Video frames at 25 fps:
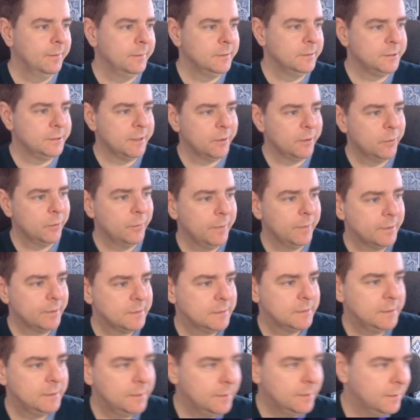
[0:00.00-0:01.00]
Django
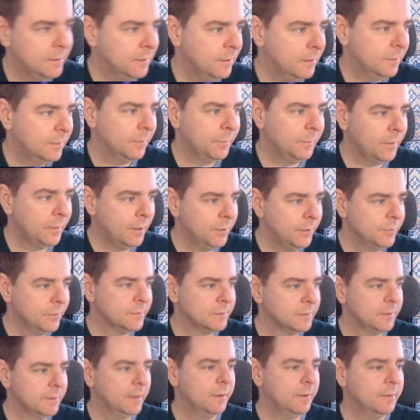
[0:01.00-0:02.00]
Resty, I'm not
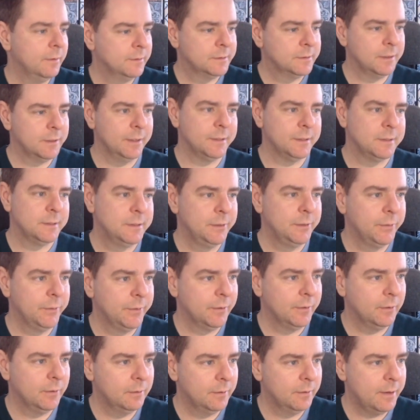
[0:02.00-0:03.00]
using that. It's got a
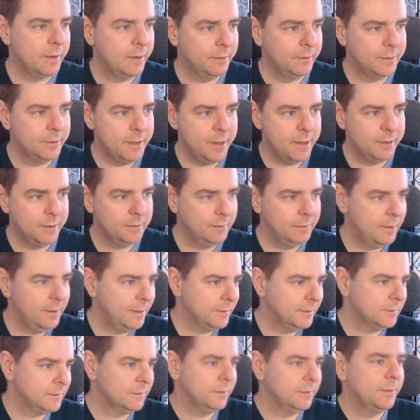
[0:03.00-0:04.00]

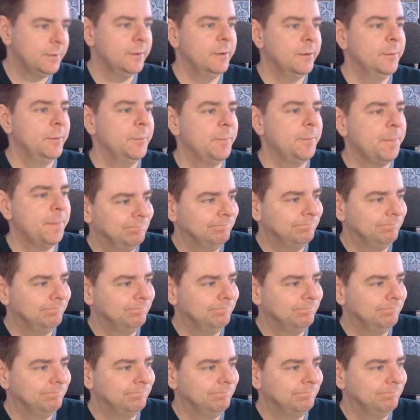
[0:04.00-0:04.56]
serializer there.